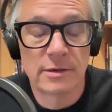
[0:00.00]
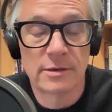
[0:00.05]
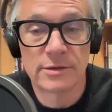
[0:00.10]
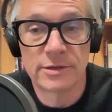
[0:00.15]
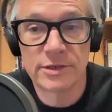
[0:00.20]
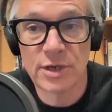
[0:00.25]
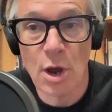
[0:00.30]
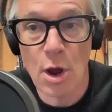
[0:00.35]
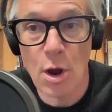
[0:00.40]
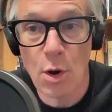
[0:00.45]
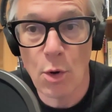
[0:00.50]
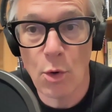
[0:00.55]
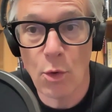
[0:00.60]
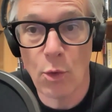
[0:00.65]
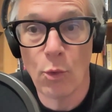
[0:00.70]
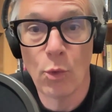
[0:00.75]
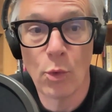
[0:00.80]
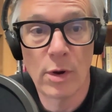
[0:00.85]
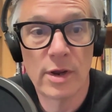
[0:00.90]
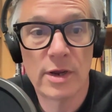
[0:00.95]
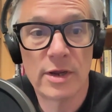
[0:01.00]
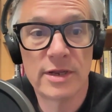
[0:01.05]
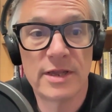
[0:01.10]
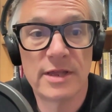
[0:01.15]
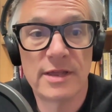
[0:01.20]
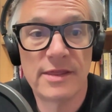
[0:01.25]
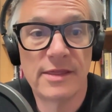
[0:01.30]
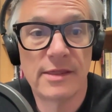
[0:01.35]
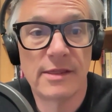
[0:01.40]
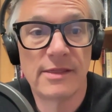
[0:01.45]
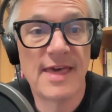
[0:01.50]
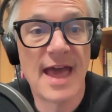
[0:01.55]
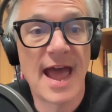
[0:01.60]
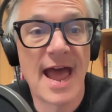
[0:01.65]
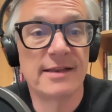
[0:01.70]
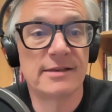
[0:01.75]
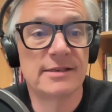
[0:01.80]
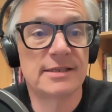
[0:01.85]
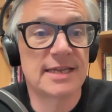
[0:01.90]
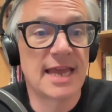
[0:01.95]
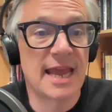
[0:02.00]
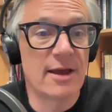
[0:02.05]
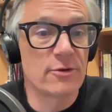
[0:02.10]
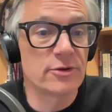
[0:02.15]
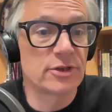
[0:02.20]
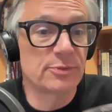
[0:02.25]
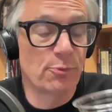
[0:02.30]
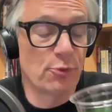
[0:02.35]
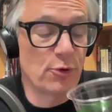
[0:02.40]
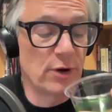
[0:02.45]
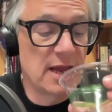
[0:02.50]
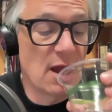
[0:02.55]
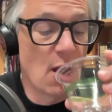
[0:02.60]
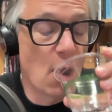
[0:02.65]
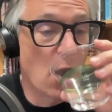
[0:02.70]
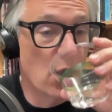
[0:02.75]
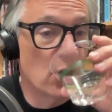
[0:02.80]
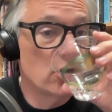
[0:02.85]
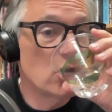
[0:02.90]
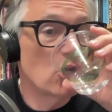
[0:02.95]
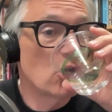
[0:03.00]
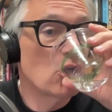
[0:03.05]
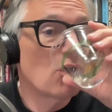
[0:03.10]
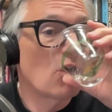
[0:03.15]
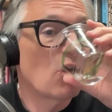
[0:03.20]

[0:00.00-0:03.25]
Right. So that scales pretty hard.